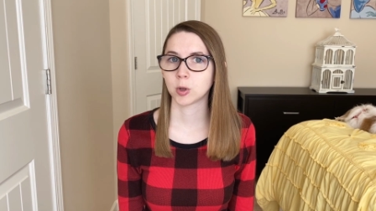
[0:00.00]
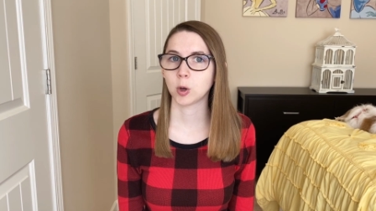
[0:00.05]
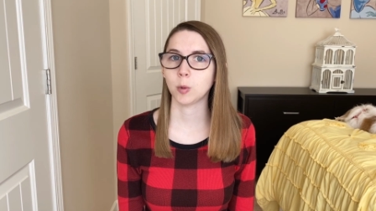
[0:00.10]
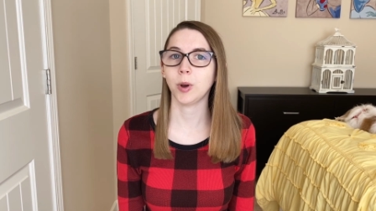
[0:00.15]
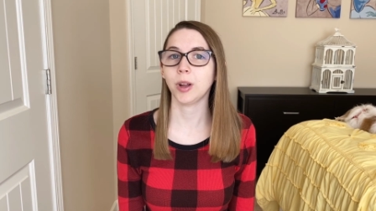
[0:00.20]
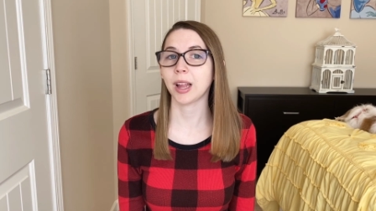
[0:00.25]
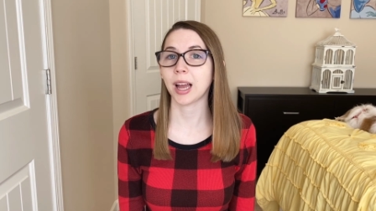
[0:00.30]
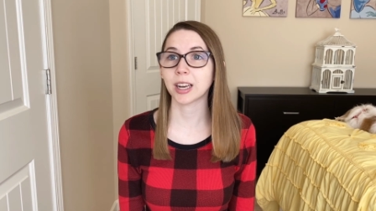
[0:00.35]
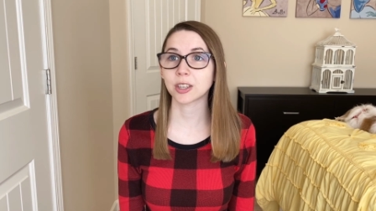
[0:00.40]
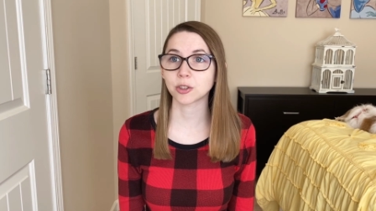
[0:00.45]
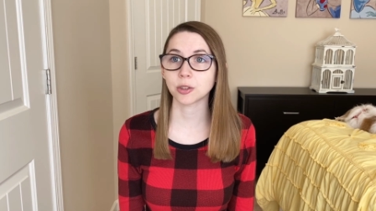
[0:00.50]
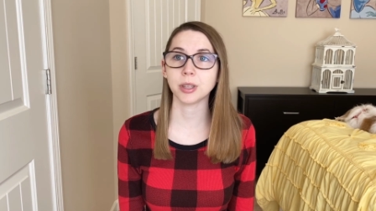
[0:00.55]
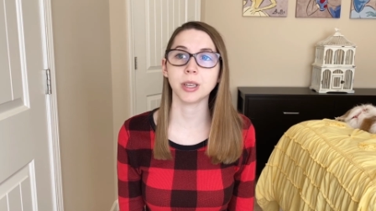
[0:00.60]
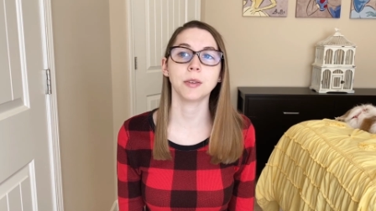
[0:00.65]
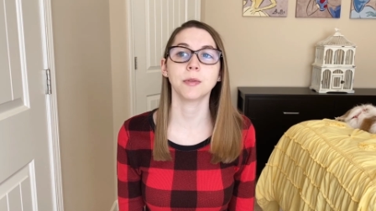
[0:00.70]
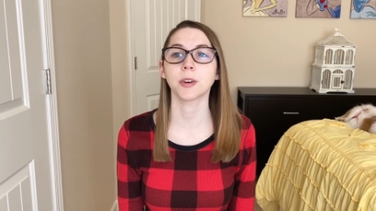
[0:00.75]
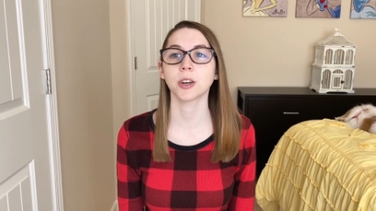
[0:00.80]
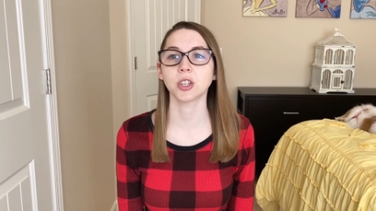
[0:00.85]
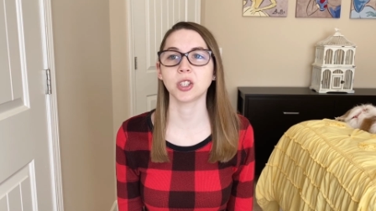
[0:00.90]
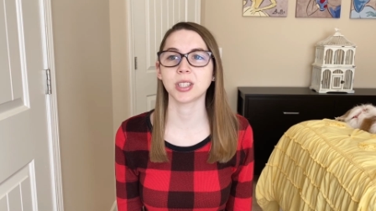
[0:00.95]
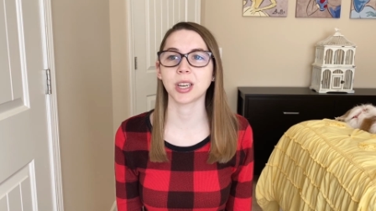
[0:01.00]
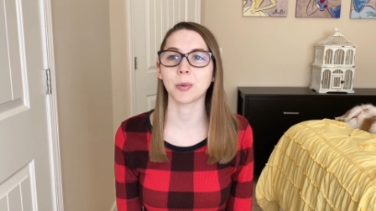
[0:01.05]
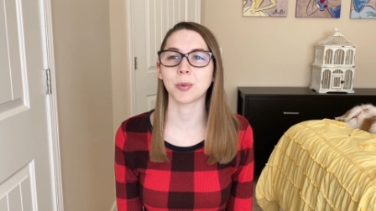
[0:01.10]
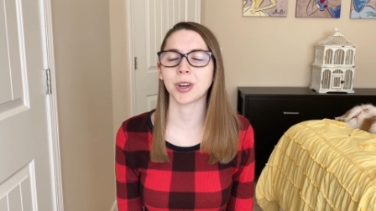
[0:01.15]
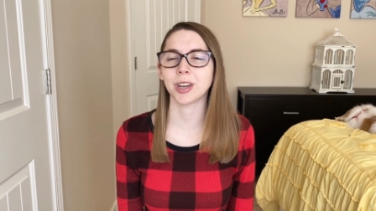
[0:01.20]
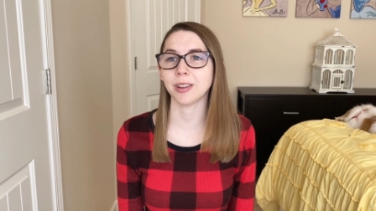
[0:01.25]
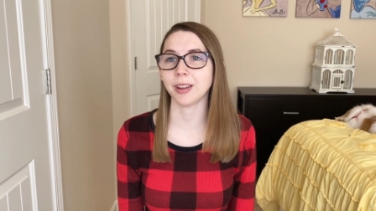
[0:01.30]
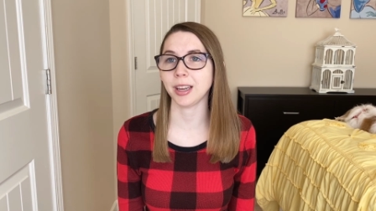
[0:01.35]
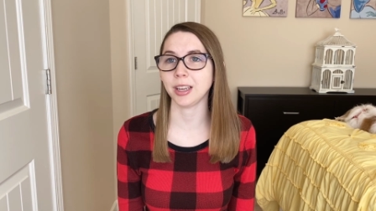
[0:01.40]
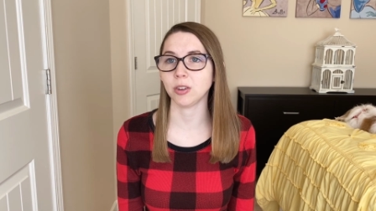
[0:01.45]
Well, actually, first, I
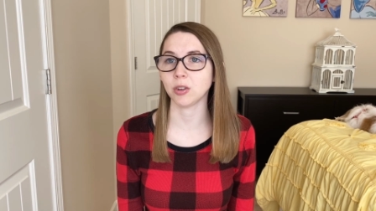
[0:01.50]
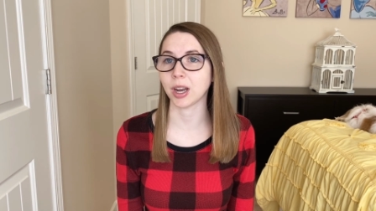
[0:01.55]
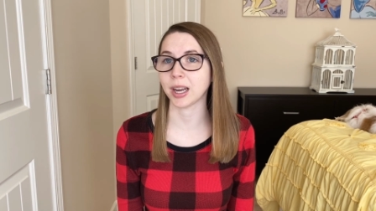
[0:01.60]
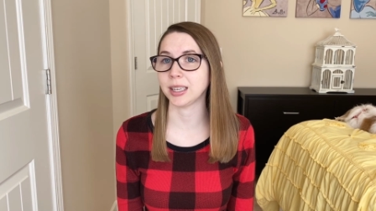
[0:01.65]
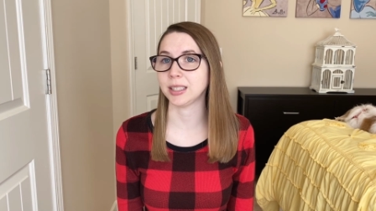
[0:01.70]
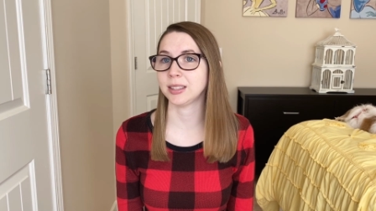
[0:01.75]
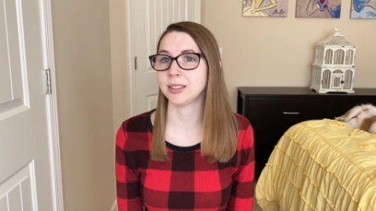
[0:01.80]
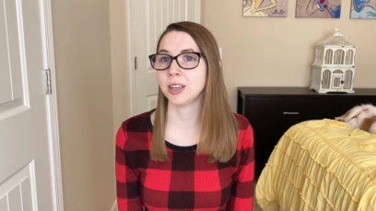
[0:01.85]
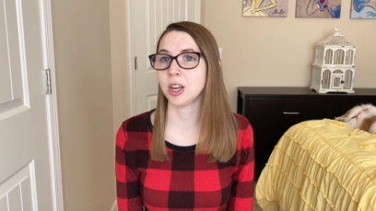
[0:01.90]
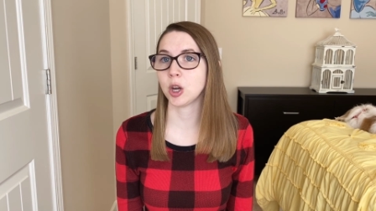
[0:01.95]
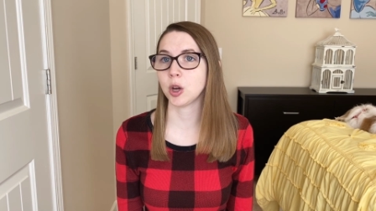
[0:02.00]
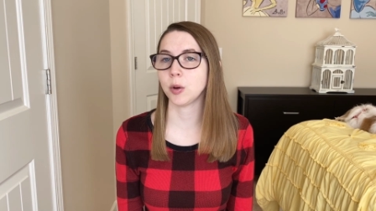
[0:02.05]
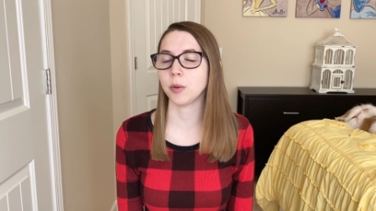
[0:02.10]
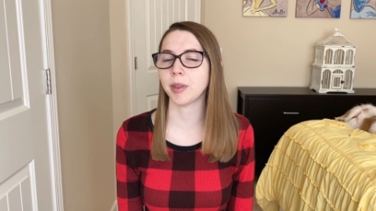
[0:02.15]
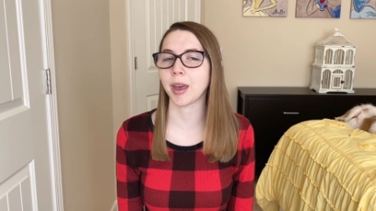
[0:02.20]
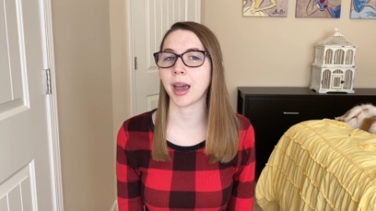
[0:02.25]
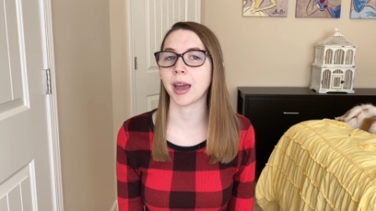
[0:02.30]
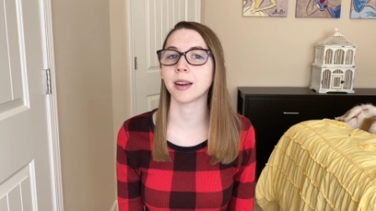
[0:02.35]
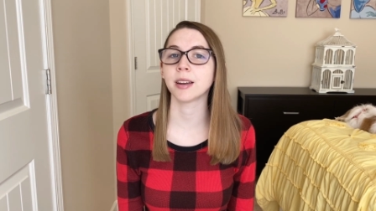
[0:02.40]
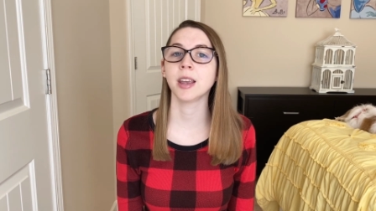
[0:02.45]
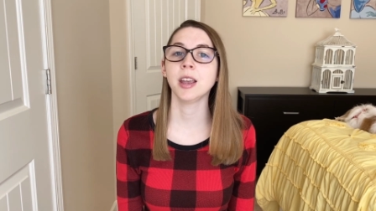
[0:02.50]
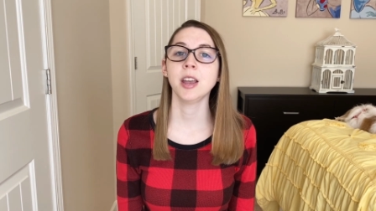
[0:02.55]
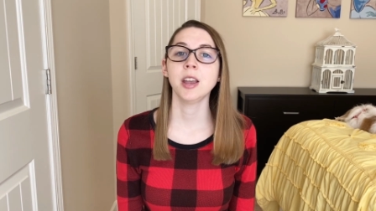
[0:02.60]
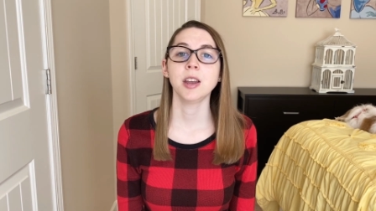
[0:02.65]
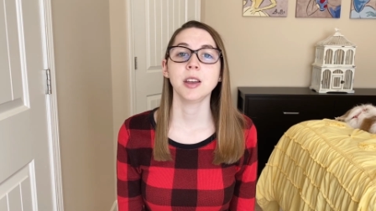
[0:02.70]
want to let you guys know that